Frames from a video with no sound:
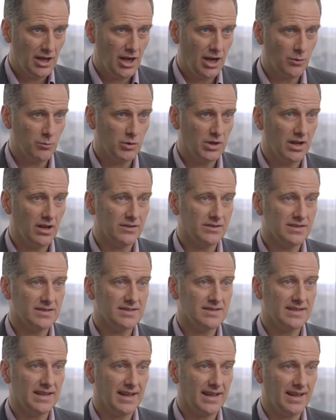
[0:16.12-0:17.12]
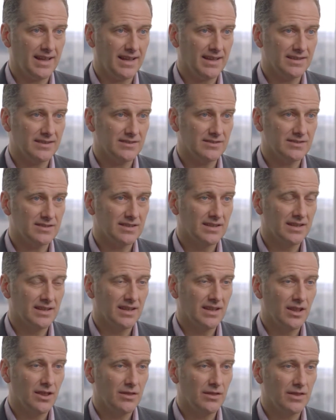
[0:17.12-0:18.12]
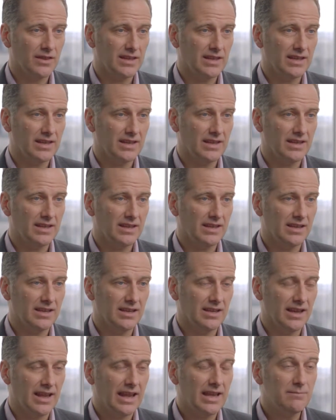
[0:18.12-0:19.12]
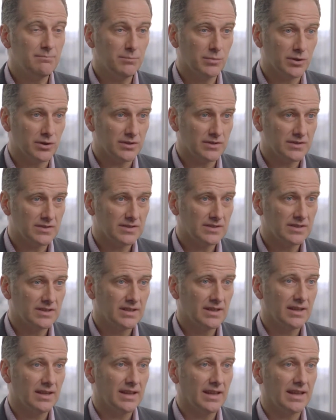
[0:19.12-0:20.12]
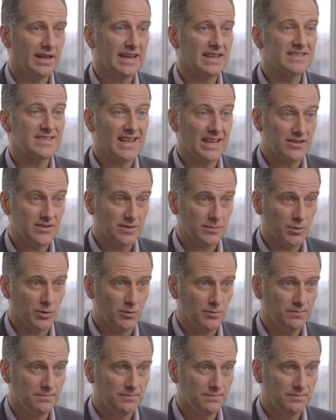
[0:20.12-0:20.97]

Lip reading: and we understand the input is sensible.